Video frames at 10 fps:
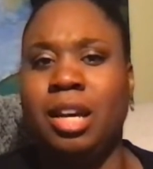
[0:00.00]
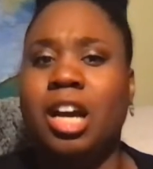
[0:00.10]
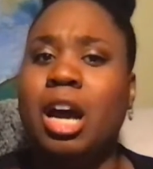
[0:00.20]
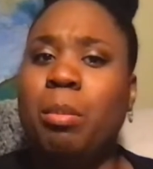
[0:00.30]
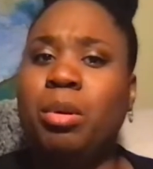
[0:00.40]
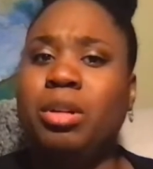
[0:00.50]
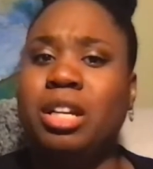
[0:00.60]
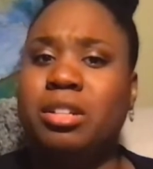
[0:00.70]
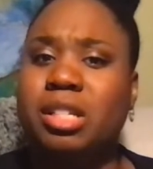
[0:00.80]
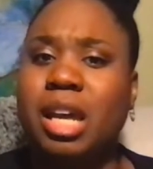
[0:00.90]
A couple of
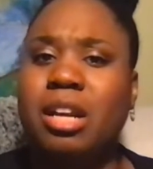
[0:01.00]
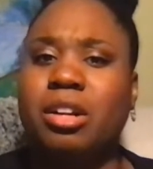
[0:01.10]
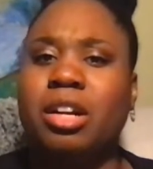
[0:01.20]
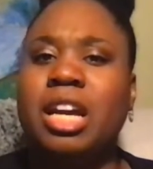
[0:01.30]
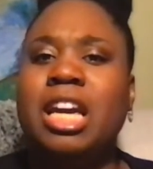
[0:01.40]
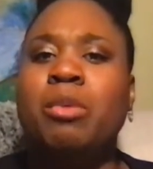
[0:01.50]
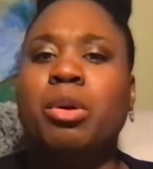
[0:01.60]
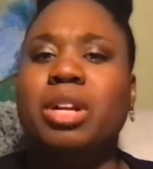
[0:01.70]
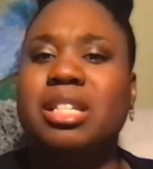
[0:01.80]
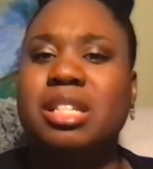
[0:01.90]
years later, he
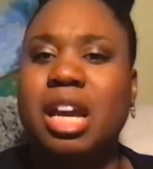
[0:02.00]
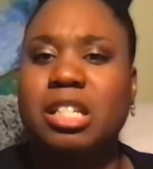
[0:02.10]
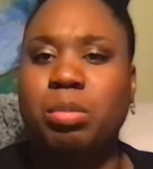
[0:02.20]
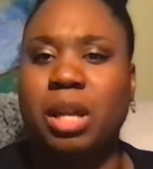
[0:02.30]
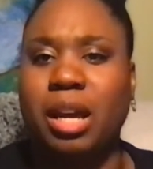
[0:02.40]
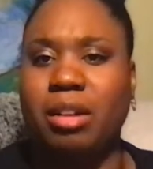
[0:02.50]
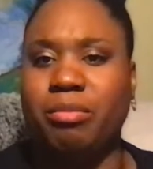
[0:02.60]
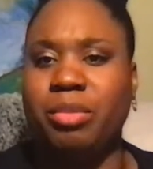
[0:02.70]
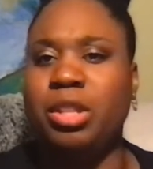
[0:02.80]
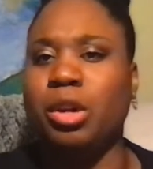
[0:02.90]
wrote his next play,
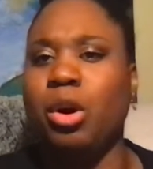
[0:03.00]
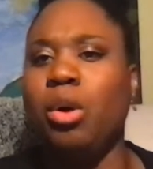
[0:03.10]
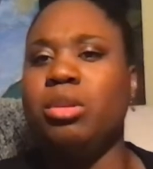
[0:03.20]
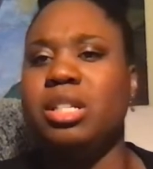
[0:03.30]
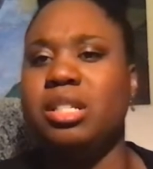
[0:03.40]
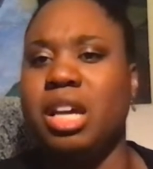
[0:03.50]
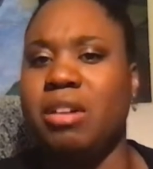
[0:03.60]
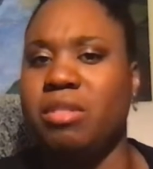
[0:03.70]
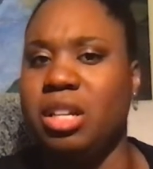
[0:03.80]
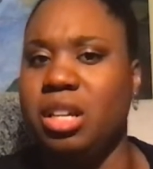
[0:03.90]
The Coldest Day
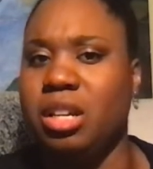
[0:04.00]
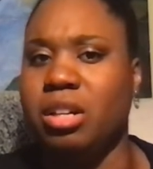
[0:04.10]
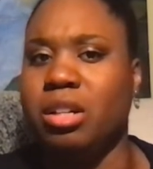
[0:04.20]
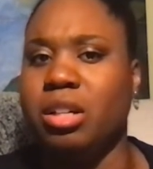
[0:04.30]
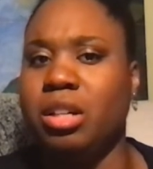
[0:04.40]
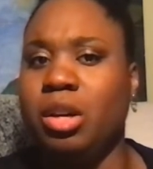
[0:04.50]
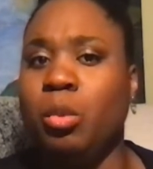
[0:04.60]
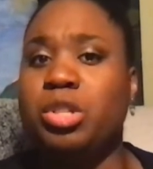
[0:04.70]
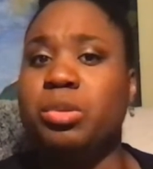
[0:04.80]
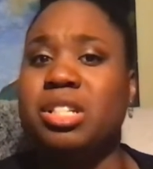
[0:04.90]
of the Year,
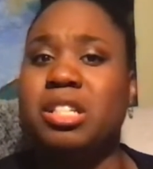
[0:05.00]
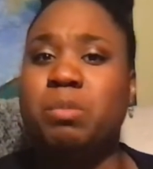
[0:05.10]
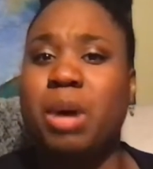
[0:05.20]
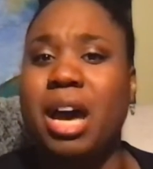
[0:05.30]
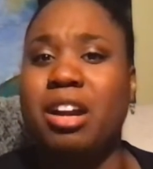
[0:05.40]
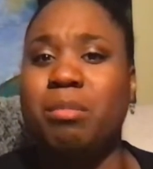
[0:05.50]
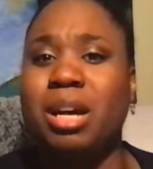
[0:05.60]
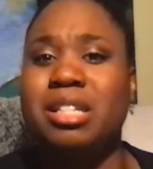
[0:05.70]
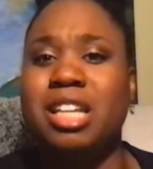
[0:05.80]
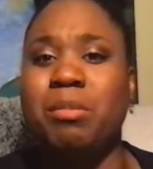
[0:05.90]
which was inspired
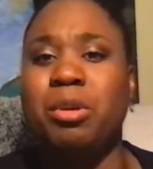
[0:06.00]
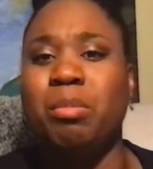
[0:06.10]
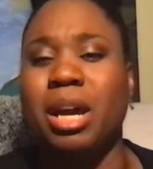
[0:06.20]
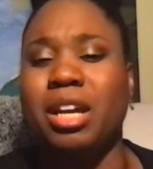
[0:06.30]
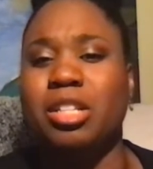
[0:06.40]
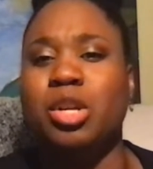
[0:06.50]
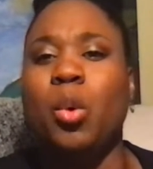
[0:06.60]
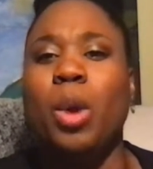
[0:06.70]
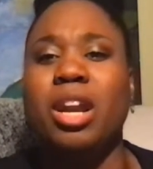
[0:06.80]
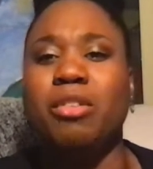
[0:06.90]
by Samuel Beckett's
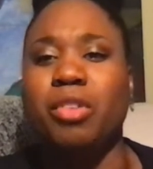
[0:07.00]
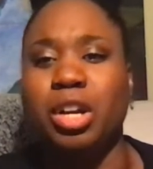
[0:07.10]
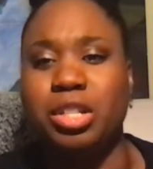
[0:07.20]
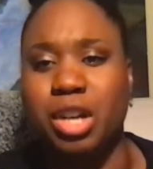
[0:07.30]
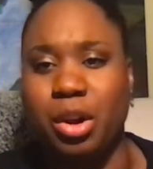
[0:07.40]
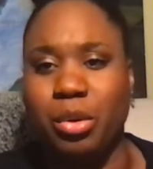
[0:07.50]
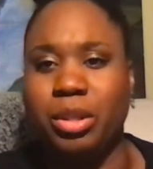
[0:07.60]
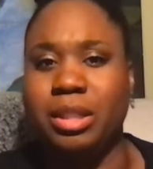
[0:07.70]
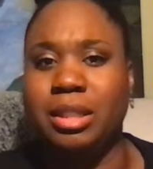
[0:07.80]
Waiting for Godot.